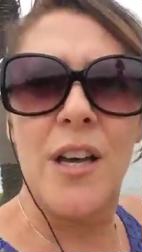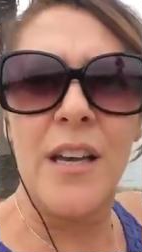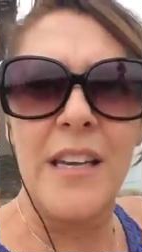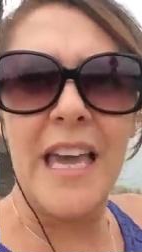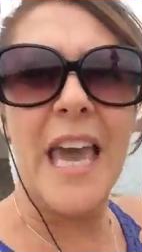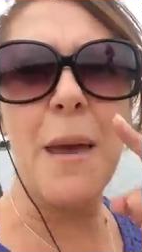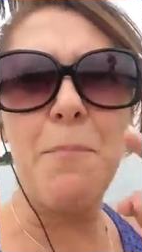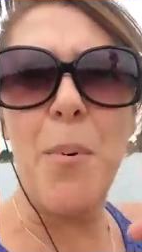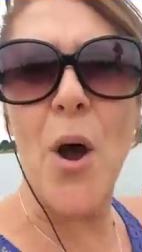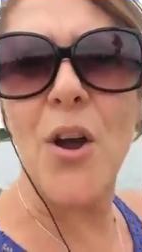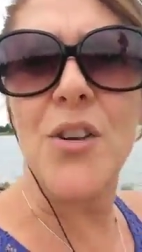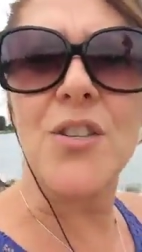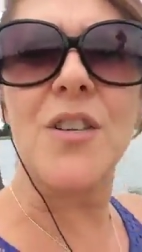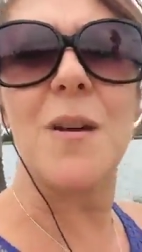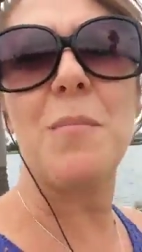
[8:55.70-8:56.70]
keep
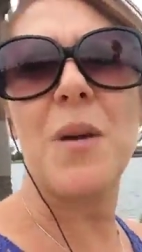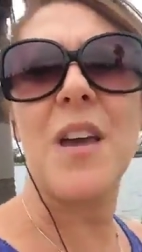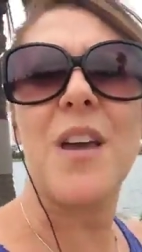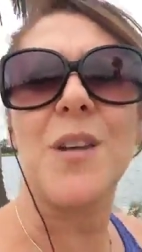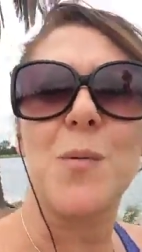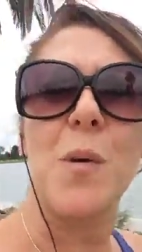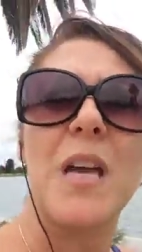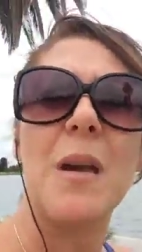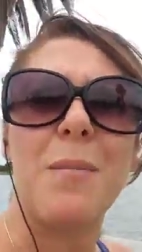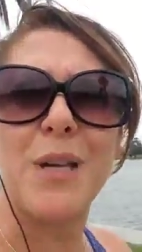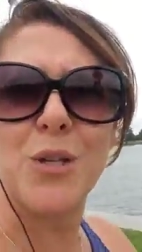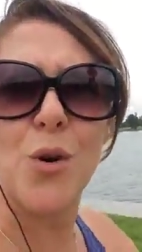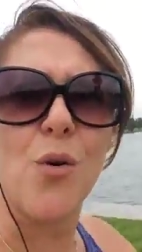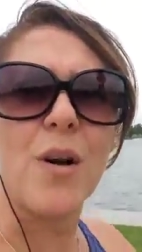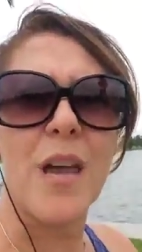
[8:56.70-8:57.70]
posted because we're going to be
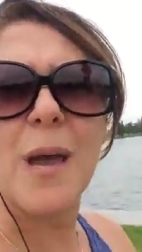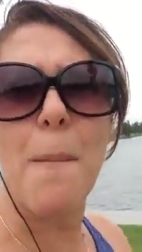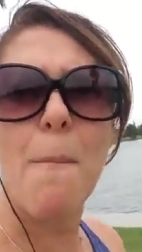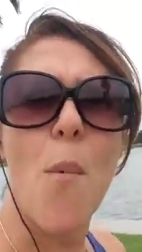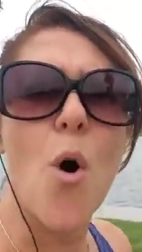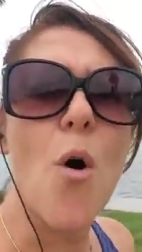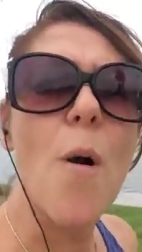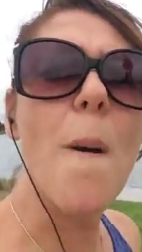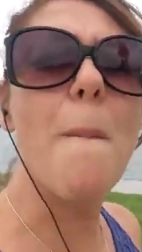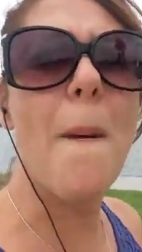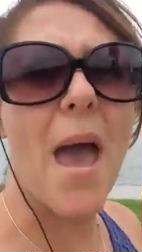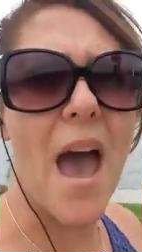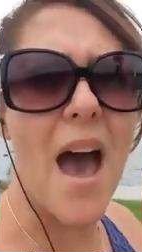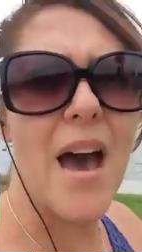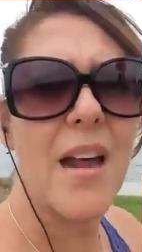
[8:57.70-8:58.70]
talking more
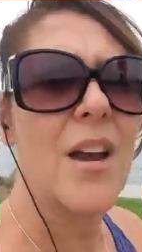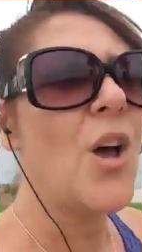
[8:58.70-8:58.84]
about